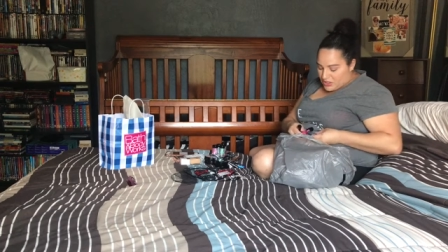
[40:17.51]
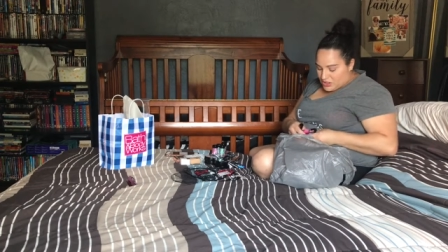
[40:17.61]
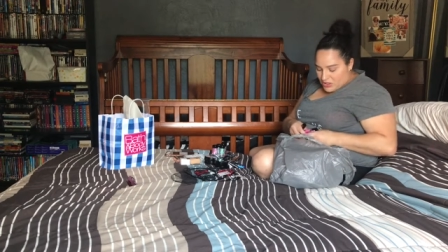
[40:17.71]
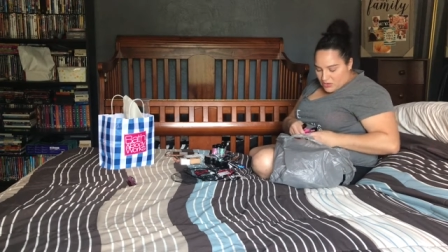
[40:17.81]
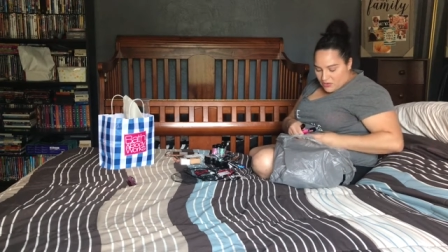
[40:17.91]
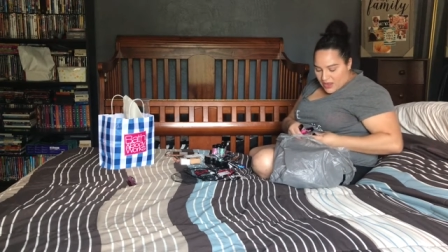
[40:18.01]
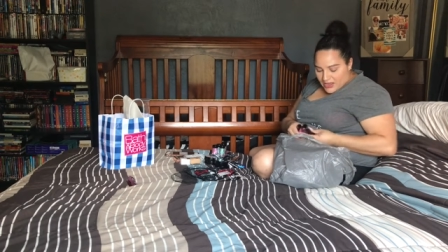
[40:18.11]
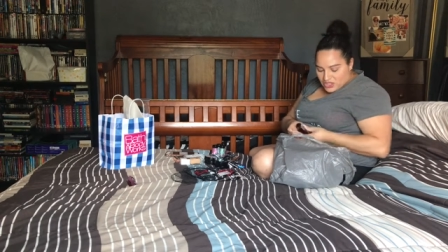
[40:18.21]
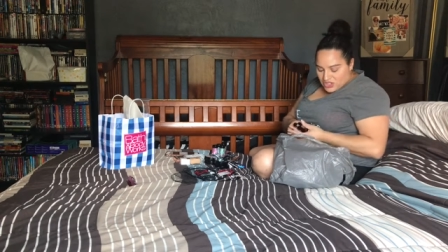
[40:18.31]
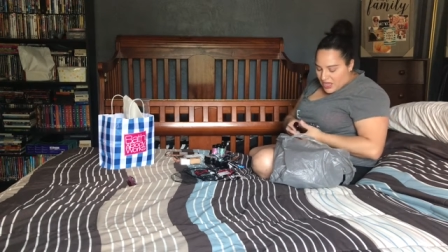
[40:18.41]
So
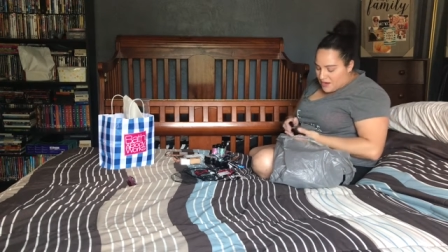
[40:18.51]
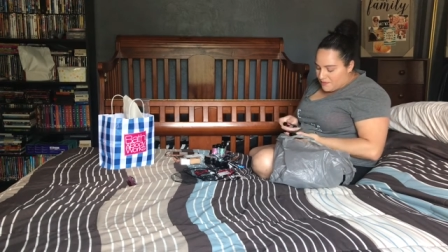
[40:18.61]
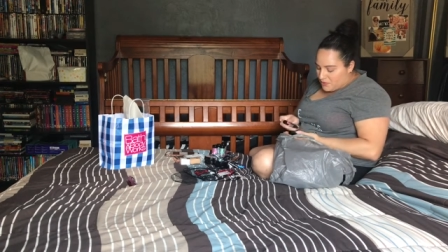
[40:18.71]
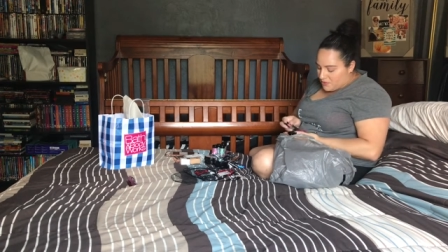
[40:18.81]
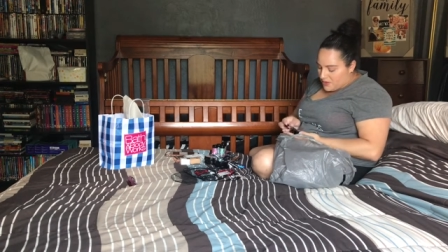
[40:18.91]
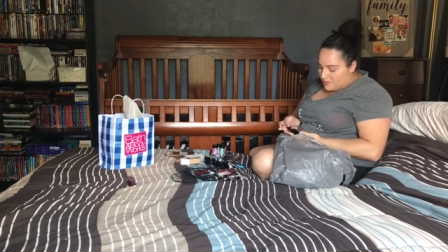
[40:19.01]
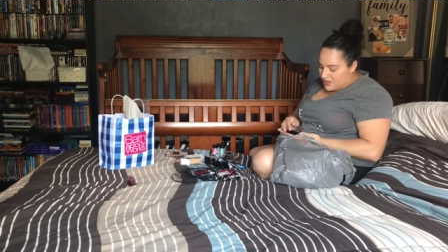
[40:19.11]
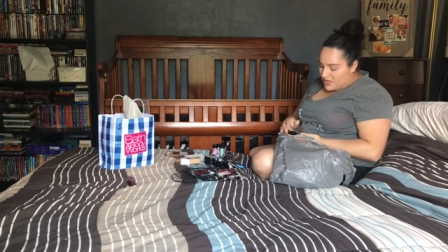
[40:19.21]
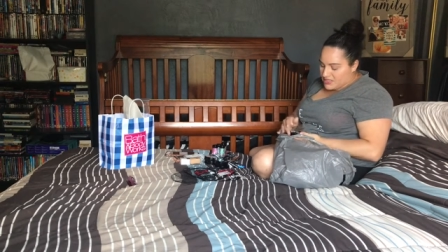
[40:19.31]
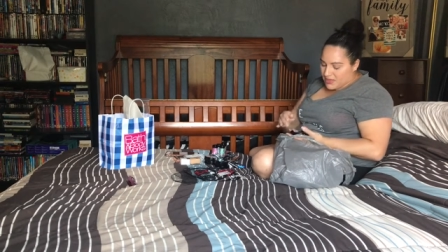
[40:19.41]
I just got a few of them
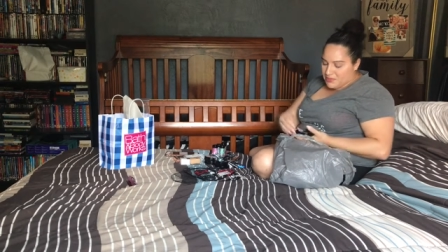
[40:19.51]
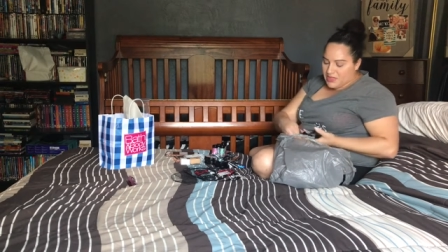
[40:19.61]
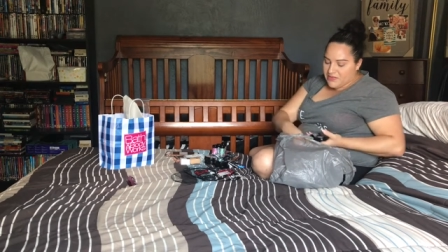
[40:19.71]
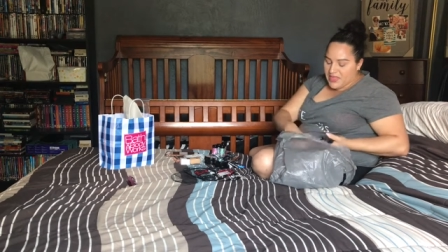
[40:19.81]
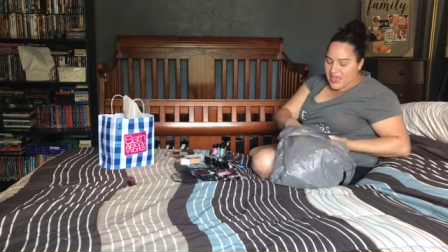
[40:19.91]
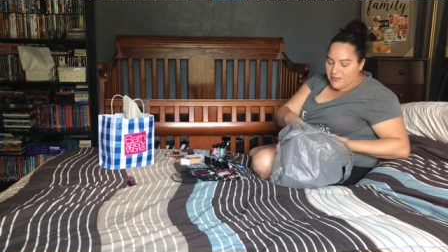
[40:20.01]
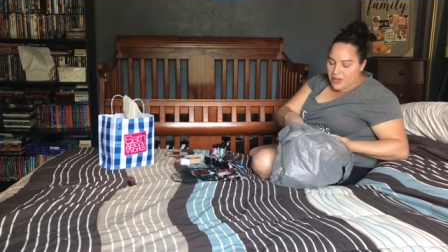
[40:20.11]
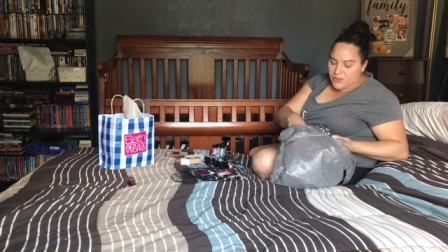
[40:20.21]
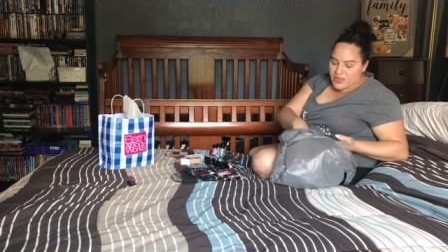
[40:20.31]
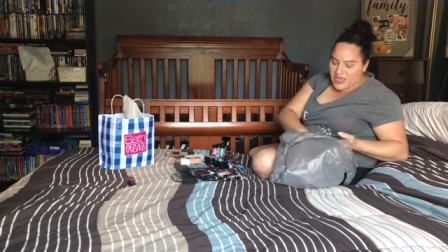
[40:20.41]
because I believe they came
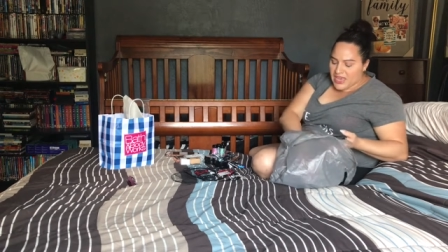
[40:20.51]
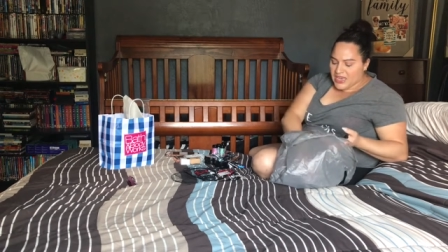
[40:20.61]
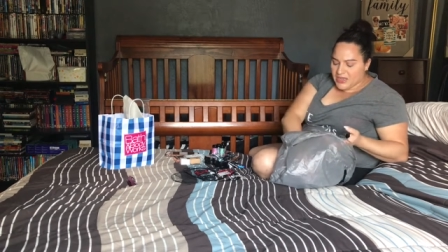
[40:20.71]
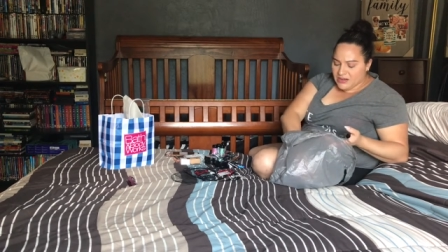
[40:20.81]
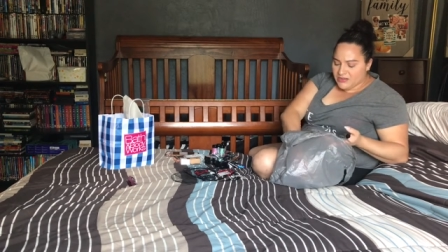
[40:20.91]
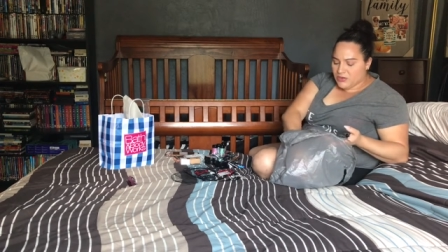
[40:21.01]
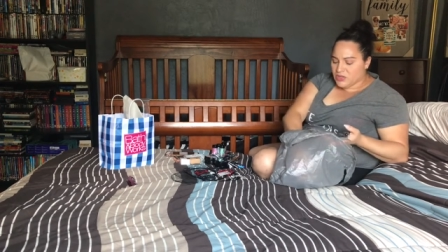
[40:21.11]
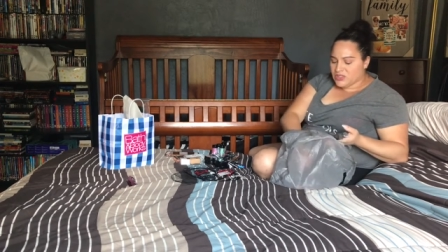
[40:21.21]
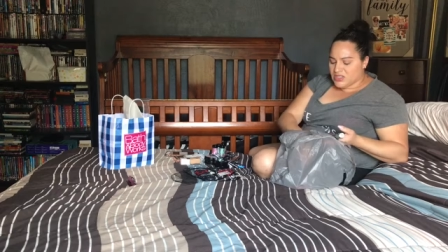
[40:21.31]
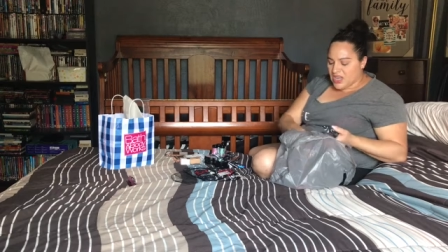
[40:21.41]
out with eight or
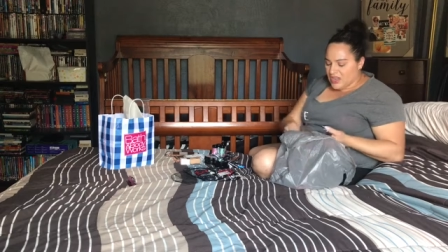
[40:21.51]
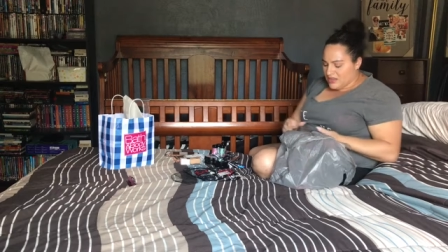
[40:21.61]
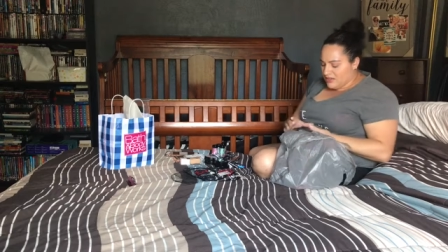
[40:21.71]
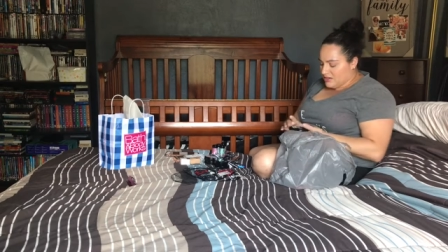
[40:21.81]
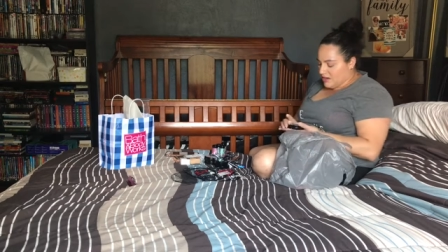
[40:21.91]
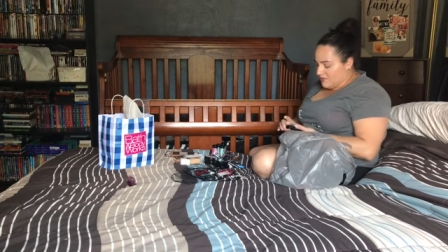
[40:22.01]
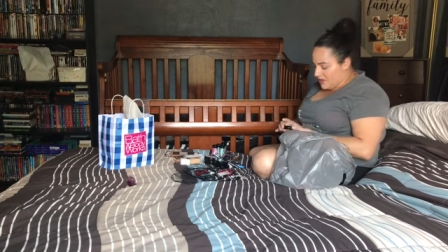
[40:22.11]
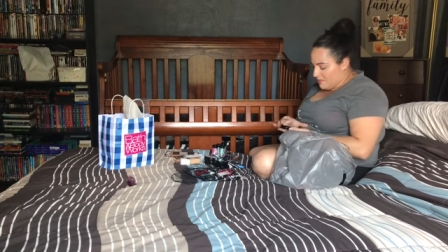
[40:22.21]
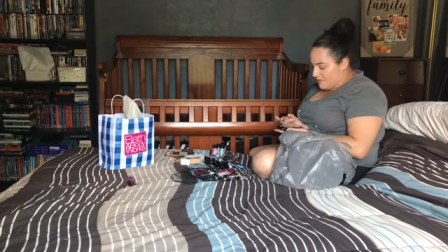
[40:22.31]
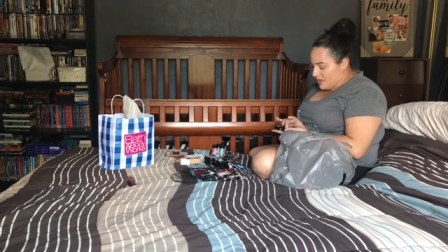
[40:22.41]
10 of
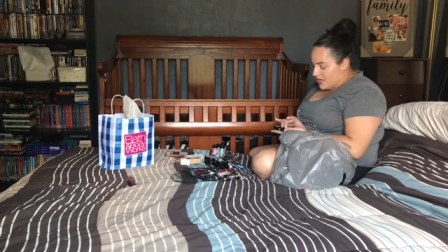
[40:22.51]
them.